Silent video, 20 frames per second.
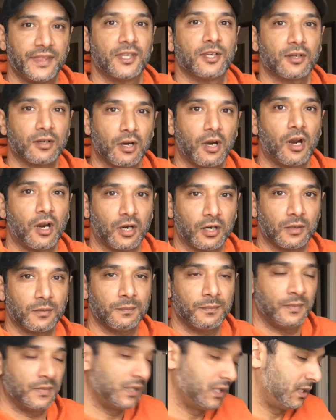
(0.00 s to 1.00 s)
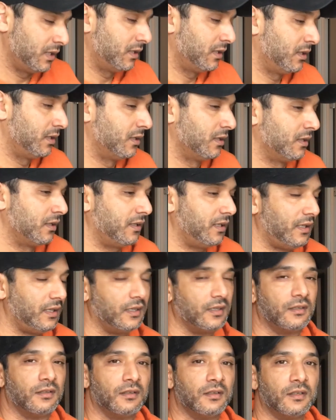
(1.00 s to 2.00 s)
with your arm,
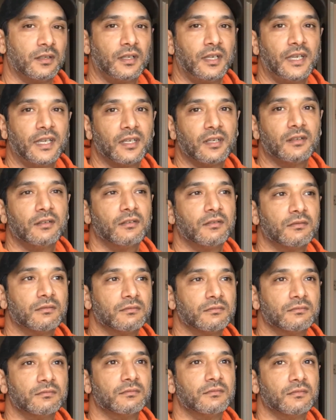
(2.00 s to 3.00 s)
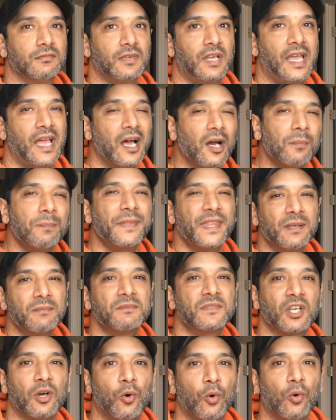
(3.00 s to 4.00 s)
it'll help
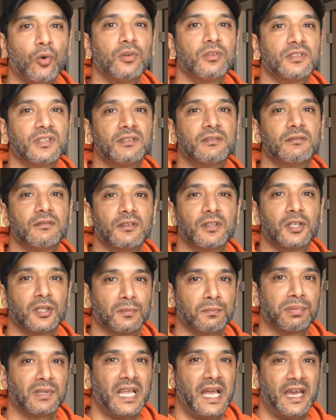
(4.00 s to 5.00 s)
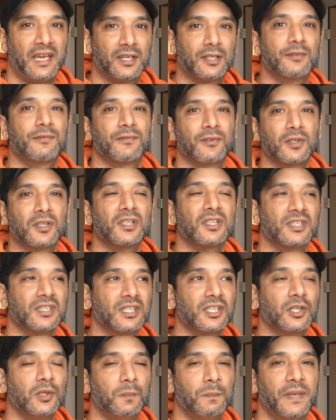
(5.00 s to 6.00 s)
them to hold their bladder for
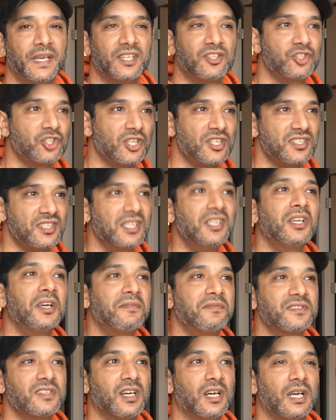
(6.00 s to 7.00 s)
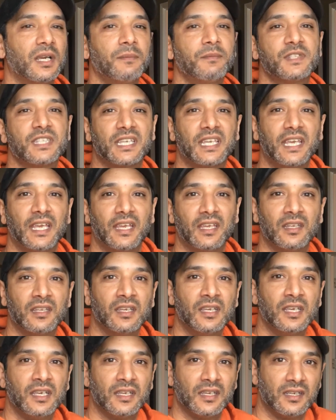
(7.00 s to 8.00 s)
a little bit, just enough time to get
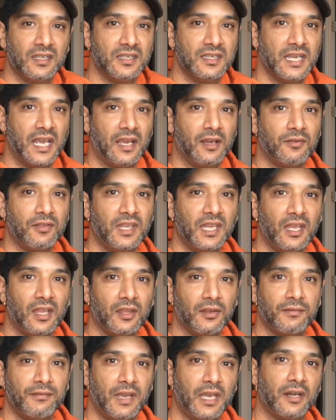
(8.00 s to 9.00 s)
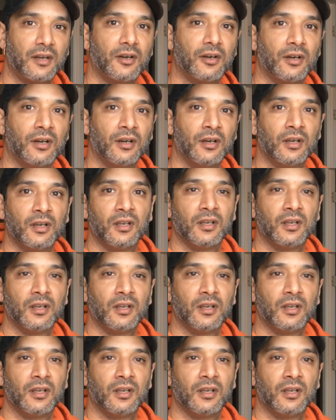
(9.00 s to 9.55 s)
down the elevator,